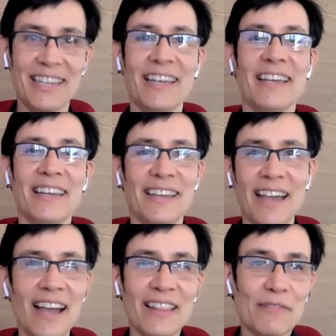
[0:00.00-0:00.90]

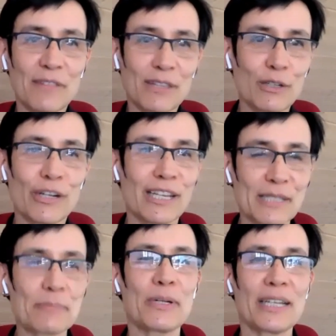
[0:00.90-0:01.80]
I love the
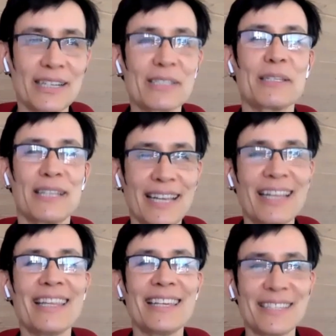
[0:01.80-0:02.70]
learning
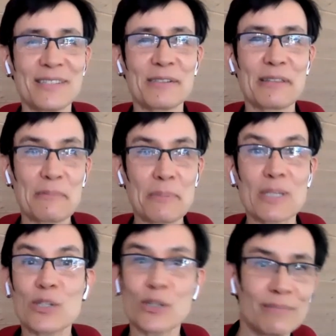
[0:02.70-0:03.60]
and the sort of the
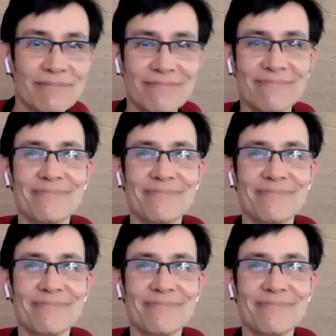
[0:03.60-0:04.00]
puzzle